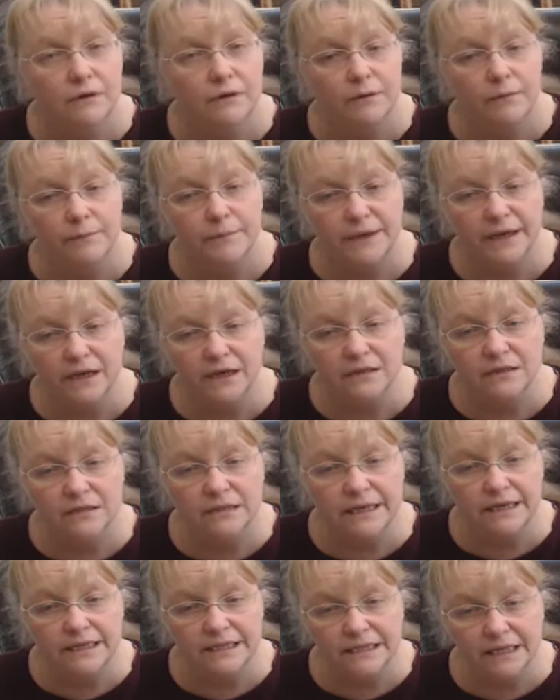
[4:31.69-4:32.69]
Because
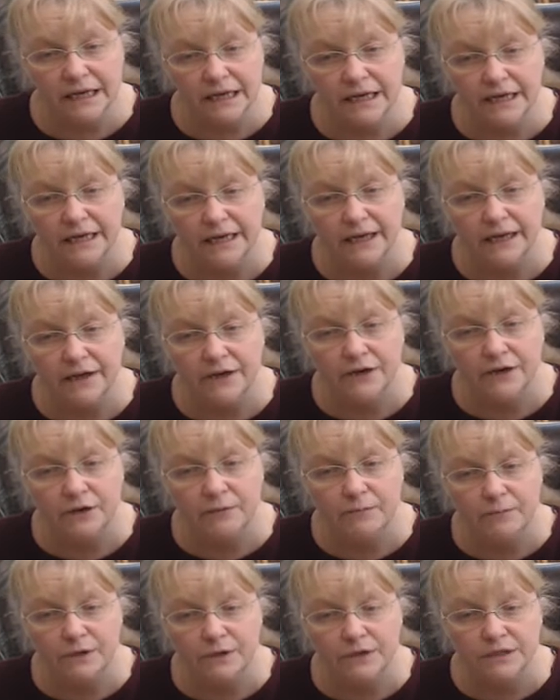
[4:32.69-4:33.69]
it's clear
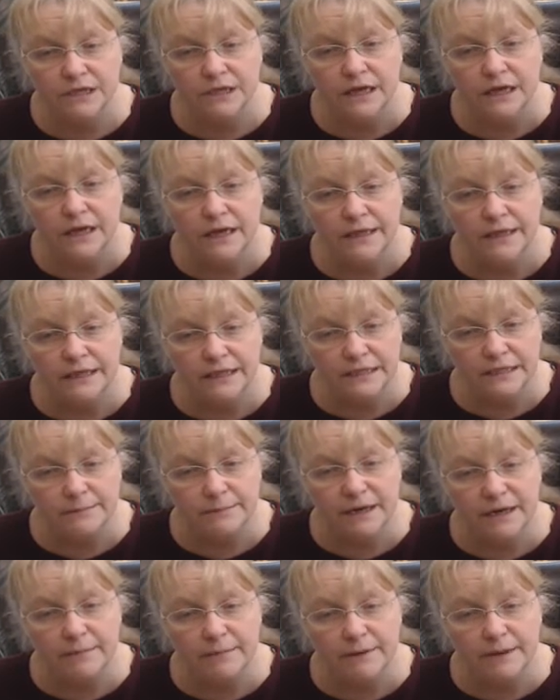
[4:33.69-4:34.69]
numbers. This many
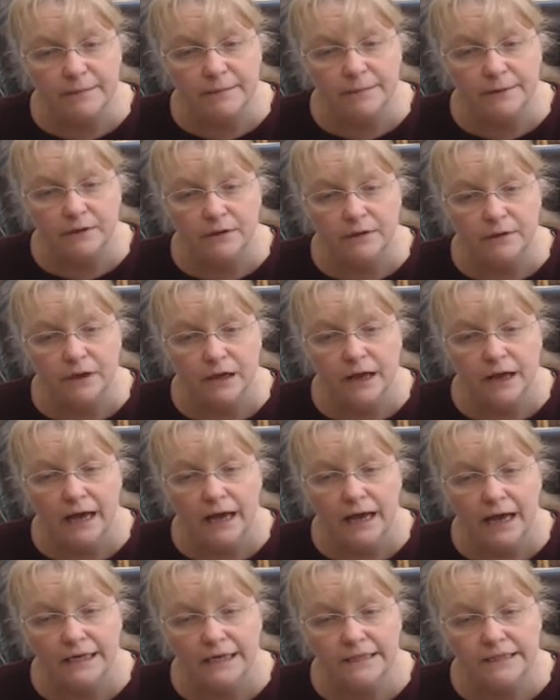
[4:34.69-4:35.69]
people
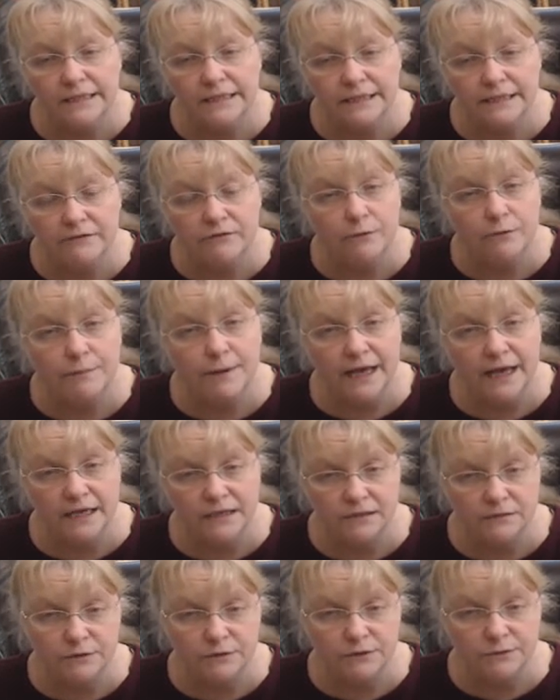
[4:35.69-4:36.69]
had 0 pets,
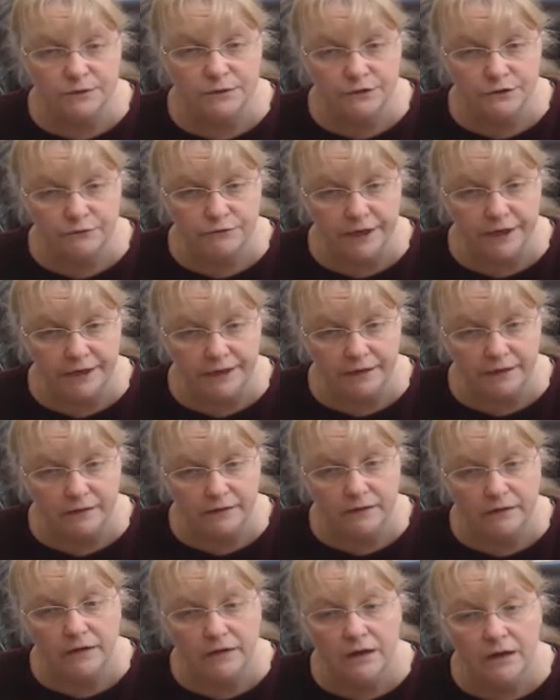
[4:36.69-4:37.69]
which was 3.
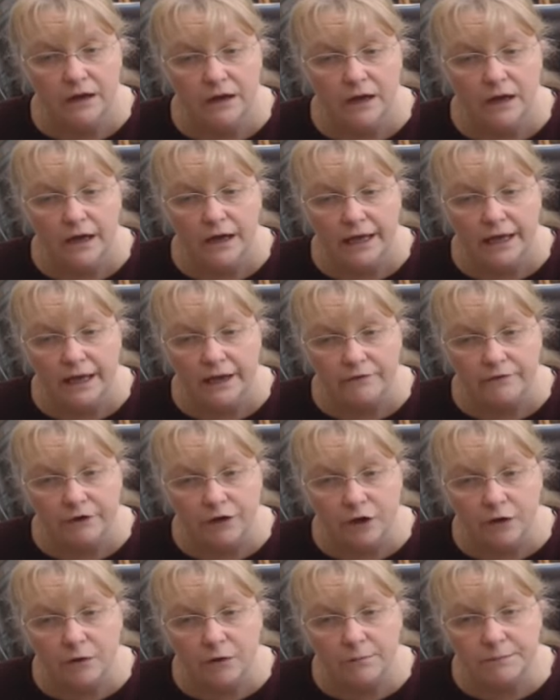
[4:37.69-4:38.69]
If you
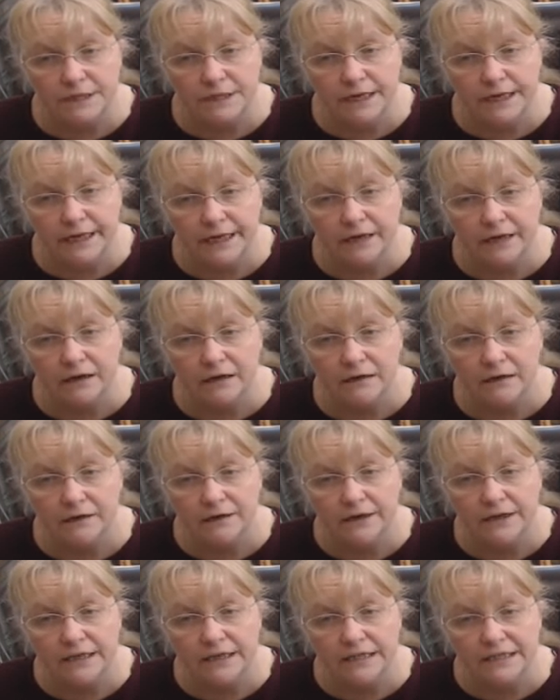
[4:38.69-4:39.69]
go up to here, you
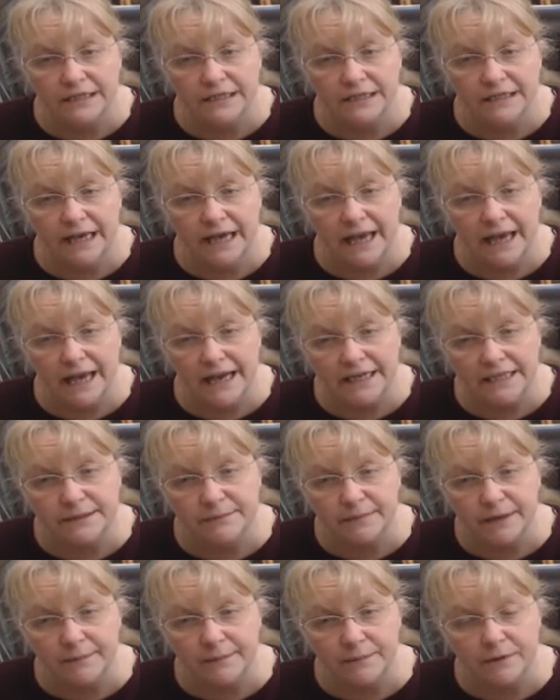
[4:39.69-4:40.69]
can see that 8
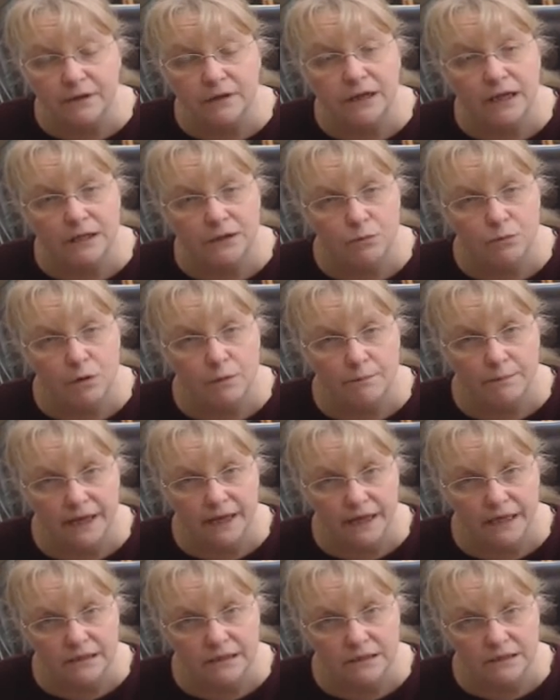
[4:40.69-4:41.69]
people had 1
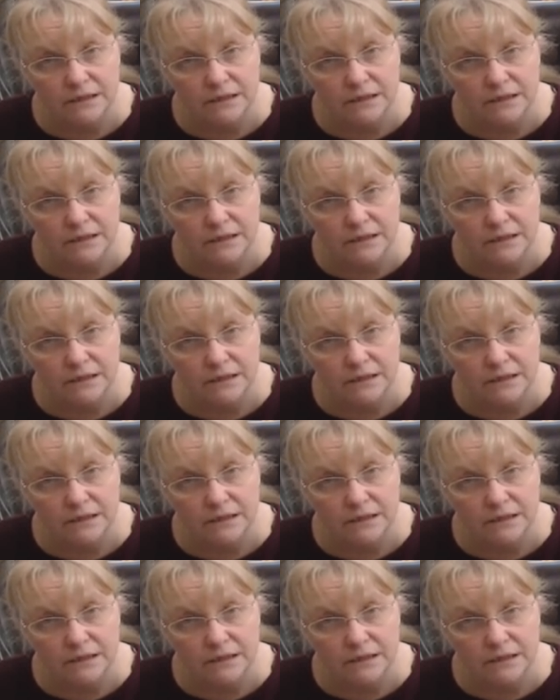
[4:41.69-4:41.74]
pet,